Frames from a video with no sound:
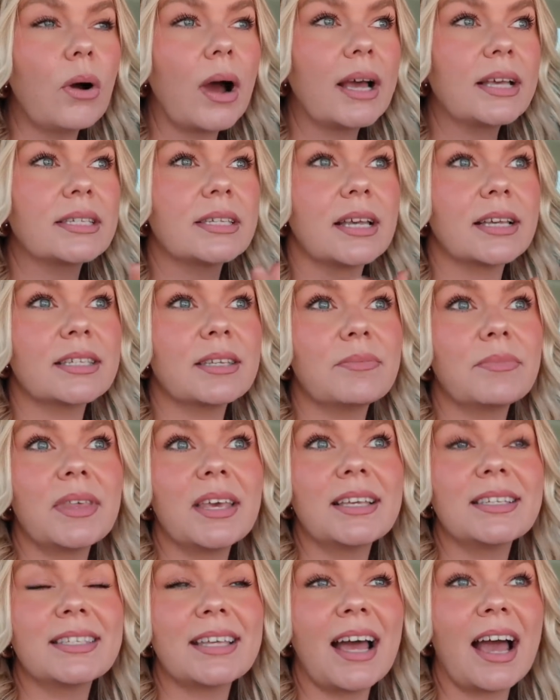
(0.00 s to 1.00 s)
I saw some
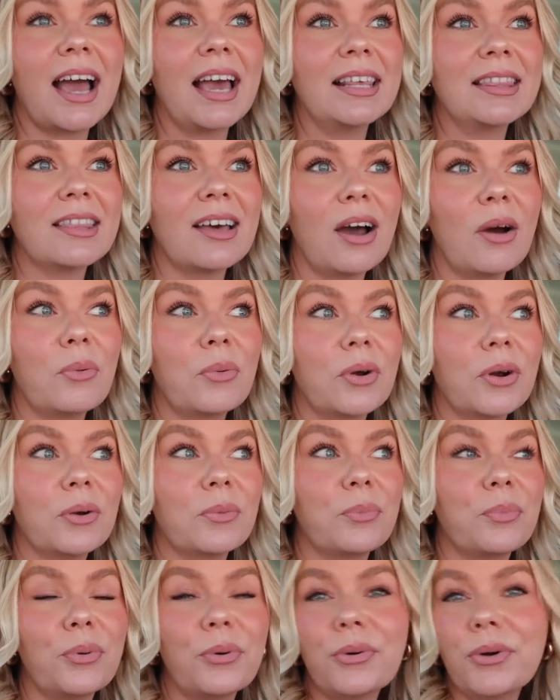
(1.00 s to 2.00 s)
things that I thought
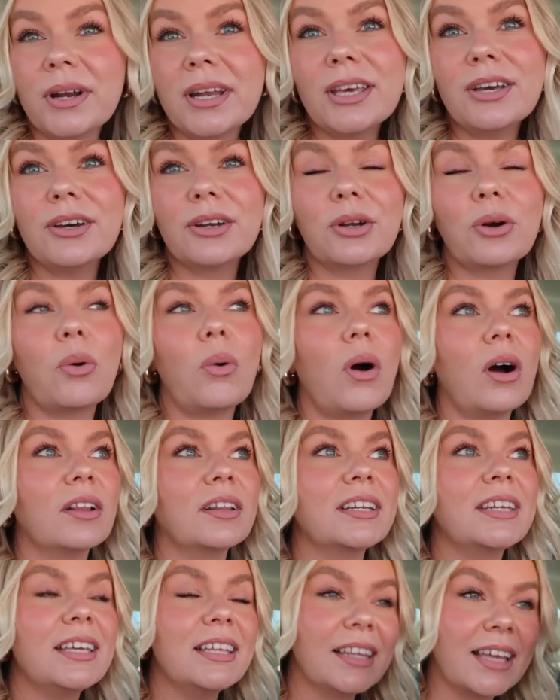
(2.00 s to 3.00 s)
were pretty good
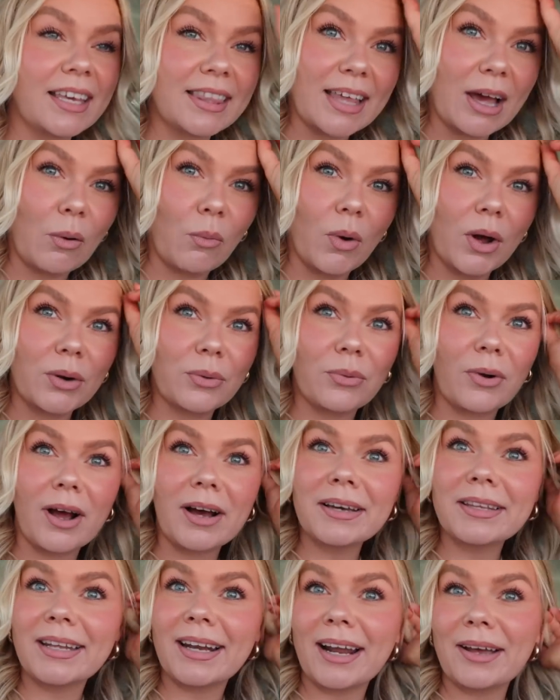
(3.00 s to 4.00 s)
quality, like that one
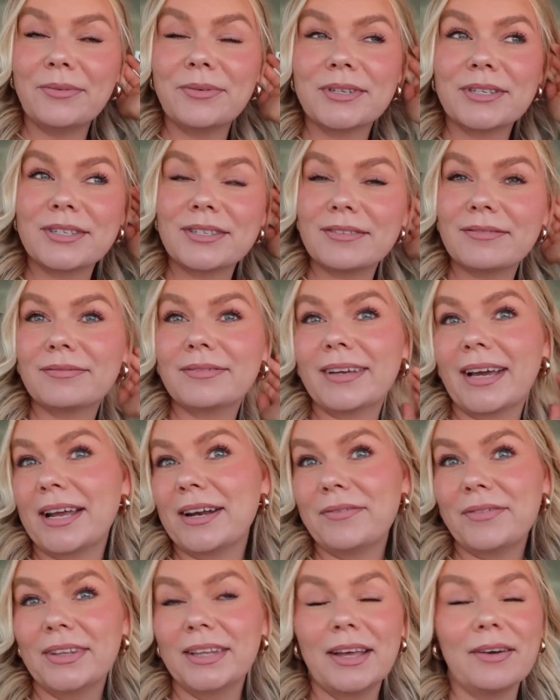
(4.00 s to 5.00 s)
rug that I was
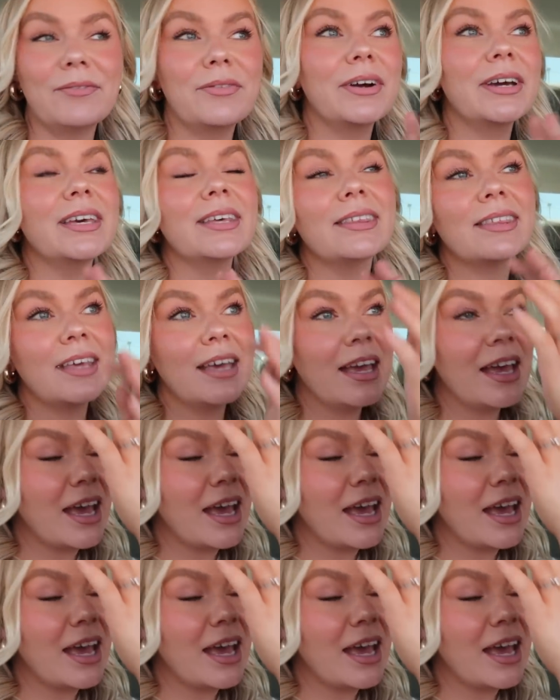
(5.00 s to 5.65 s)
kind of in love with.